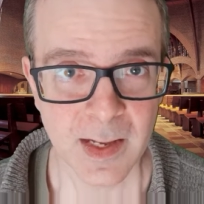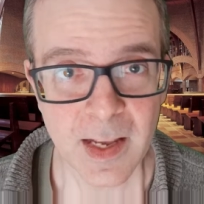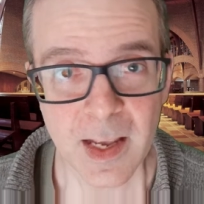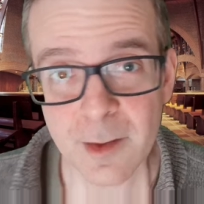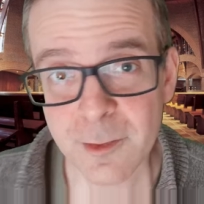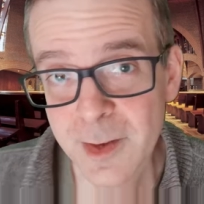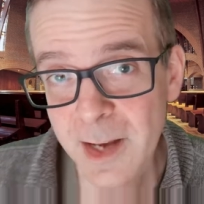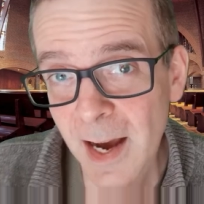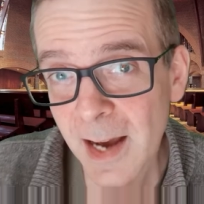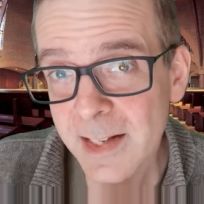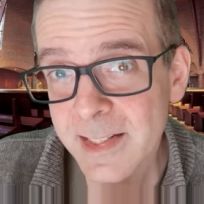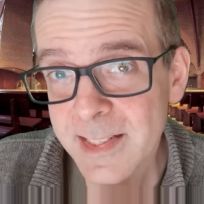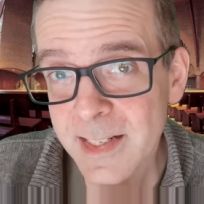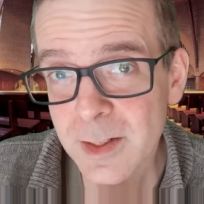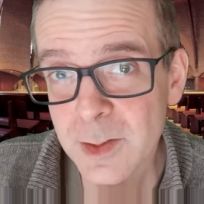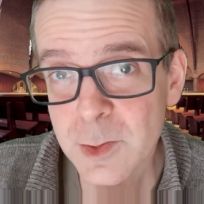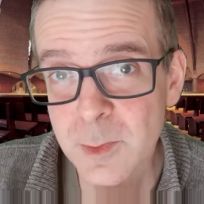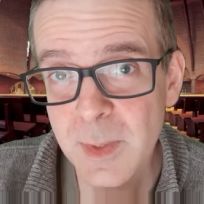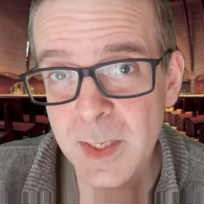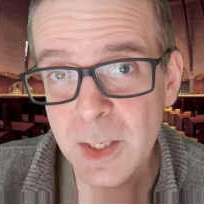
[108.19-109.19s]
If God
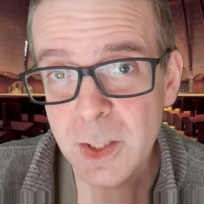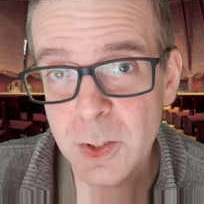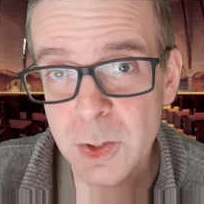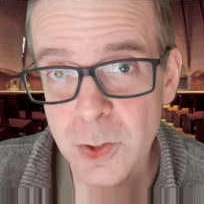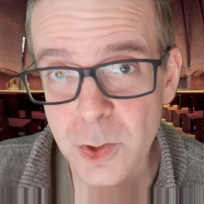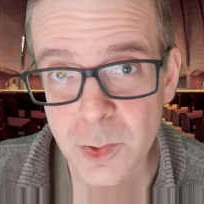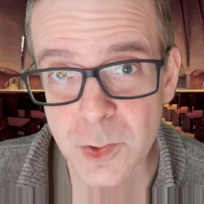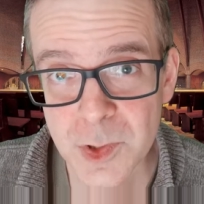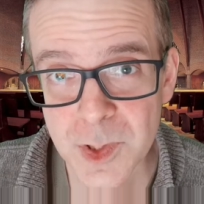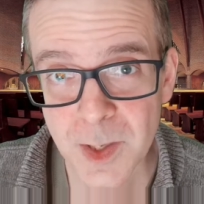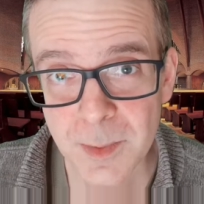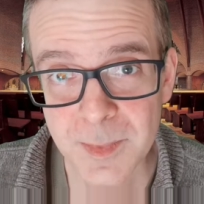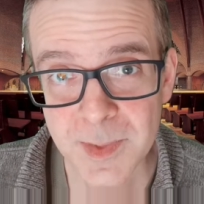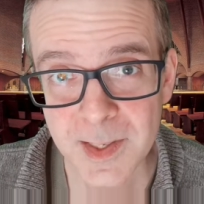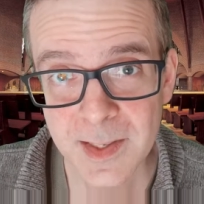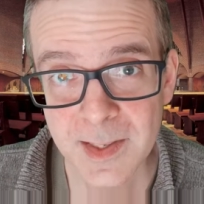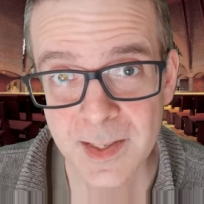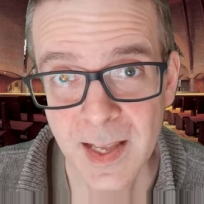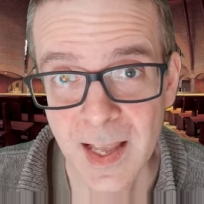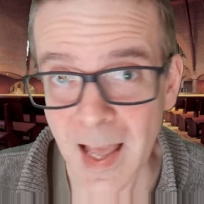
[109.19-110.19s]
tells me to do
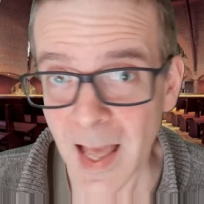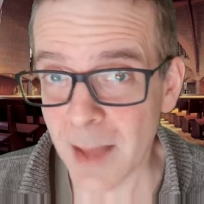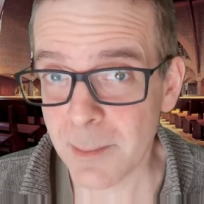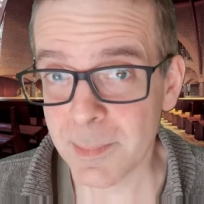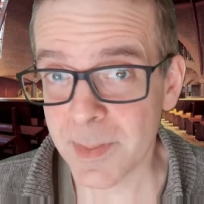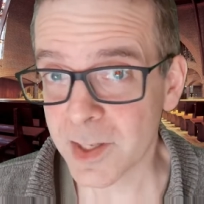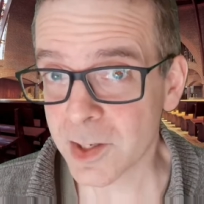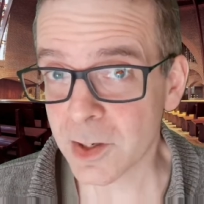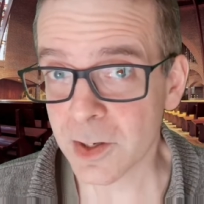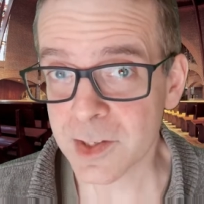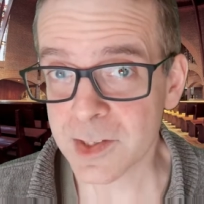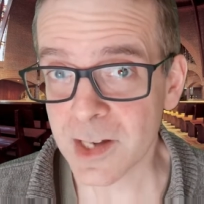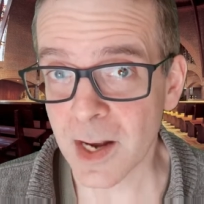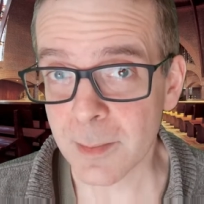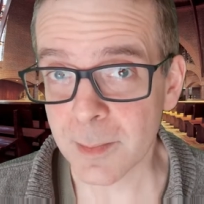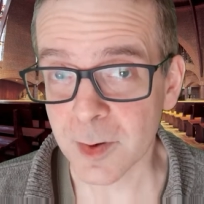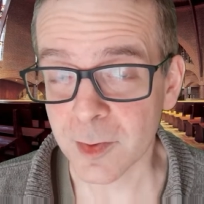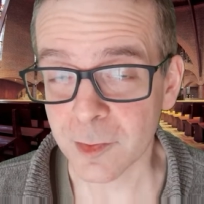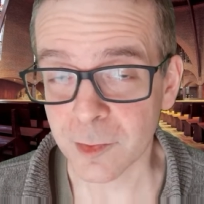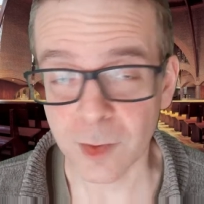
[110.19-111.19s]
something, and because
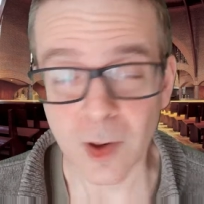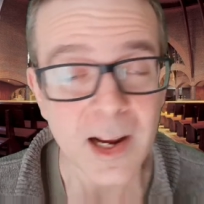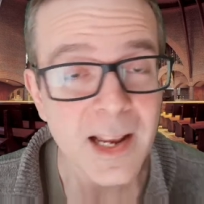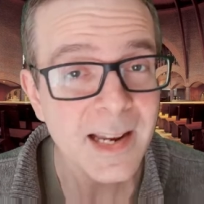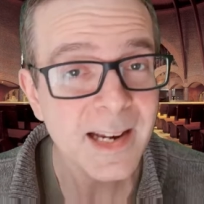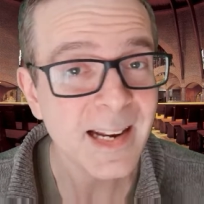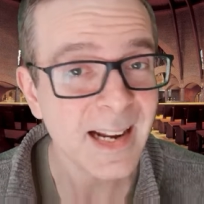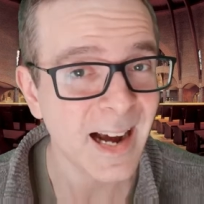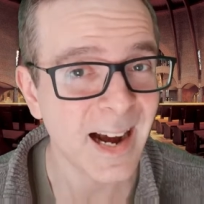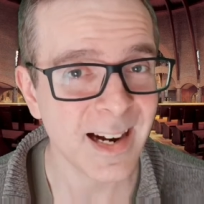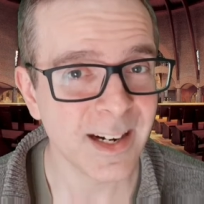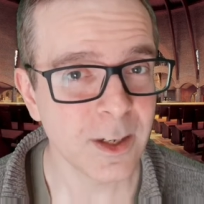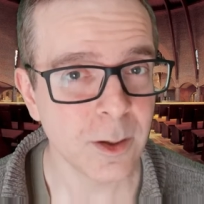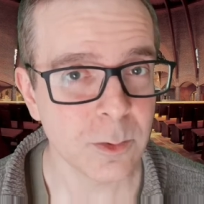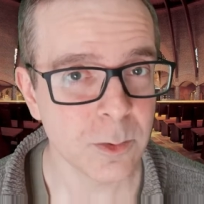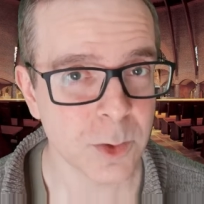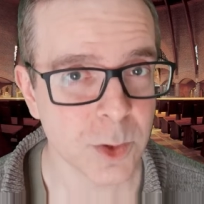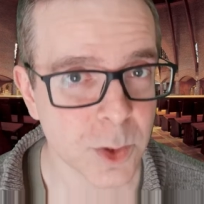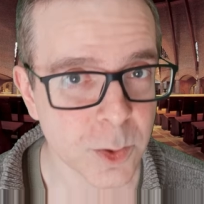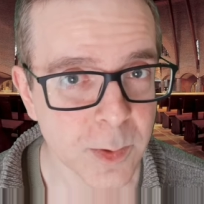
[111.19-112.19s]
I'm afraid I
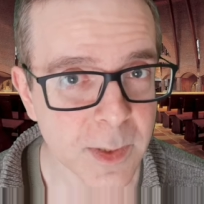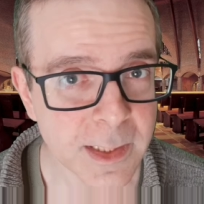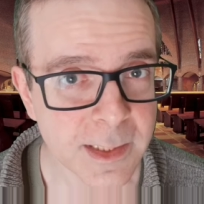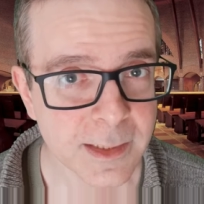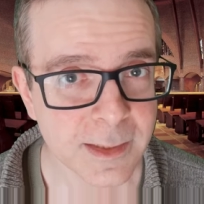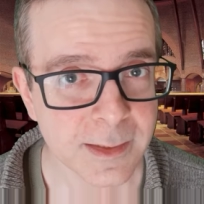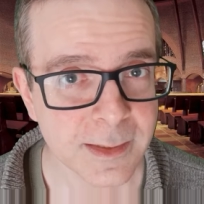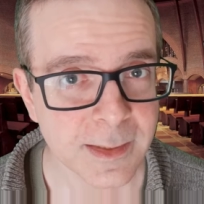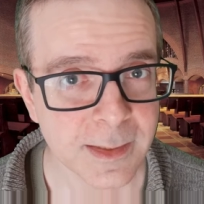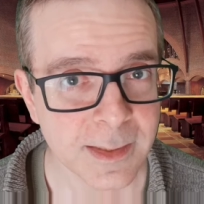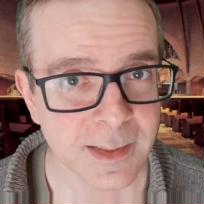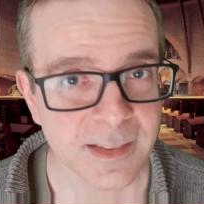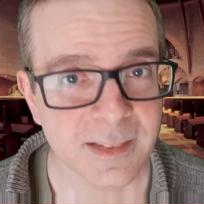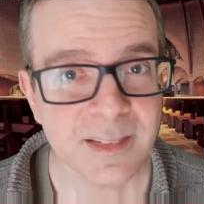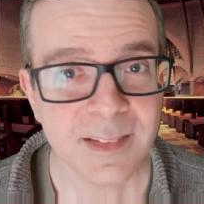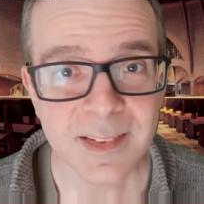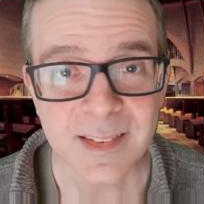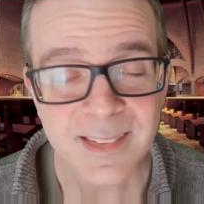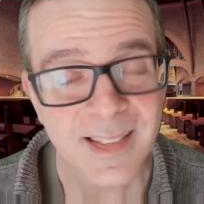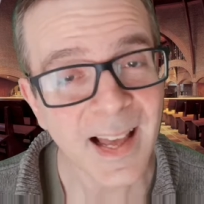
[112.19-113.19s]
don't do it,
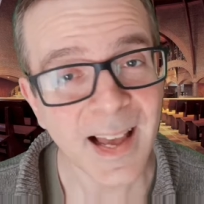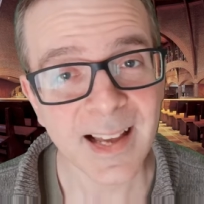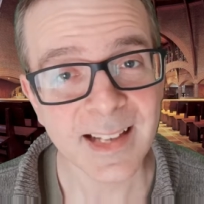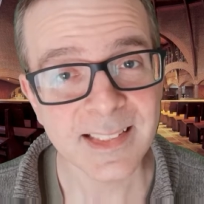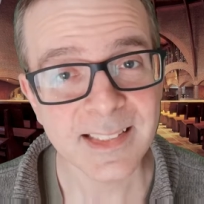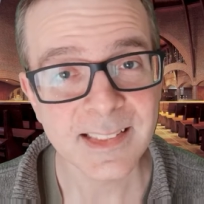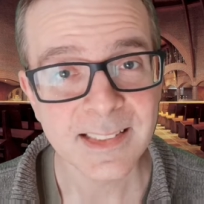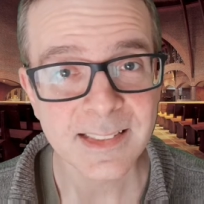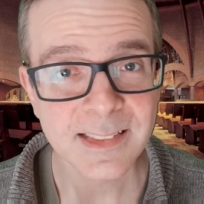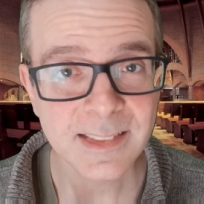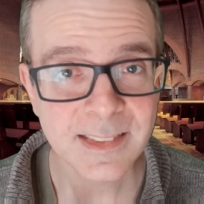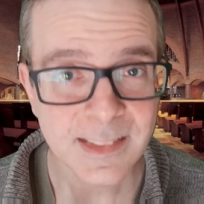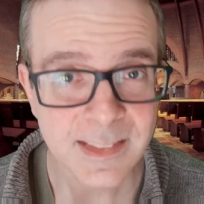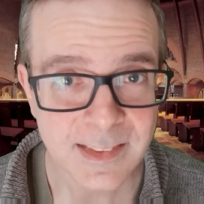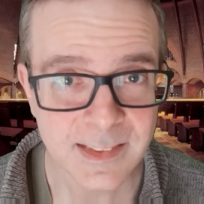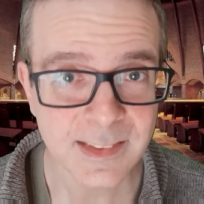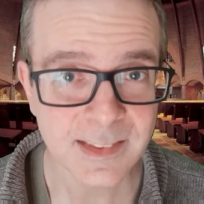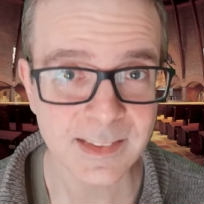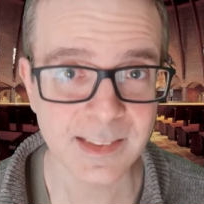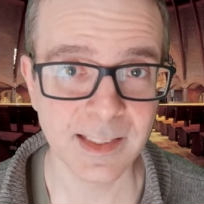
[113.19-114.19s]
that
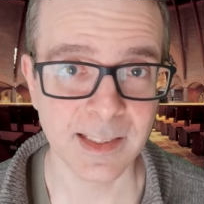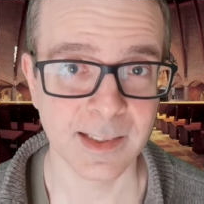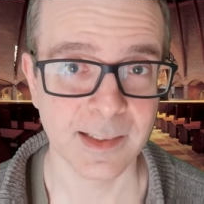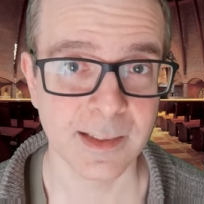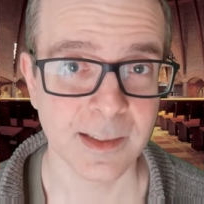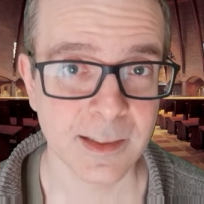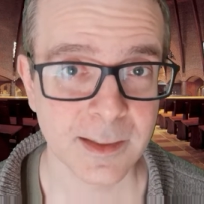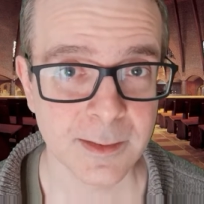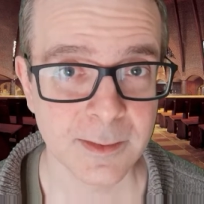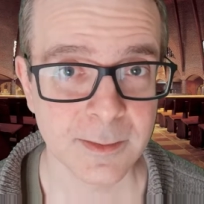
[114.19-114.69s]
is sin.